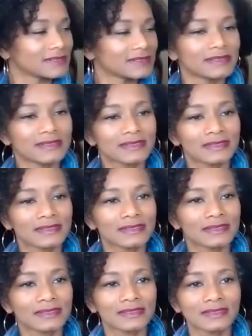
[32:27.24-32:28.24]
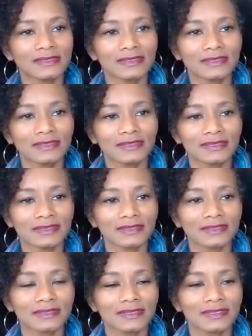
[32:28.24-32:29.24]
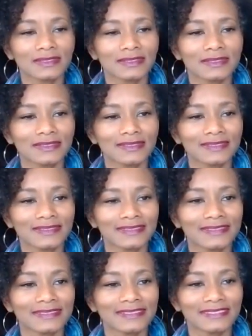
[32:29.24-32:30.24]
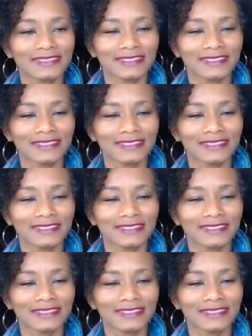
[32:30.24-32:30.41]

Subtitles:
(silent)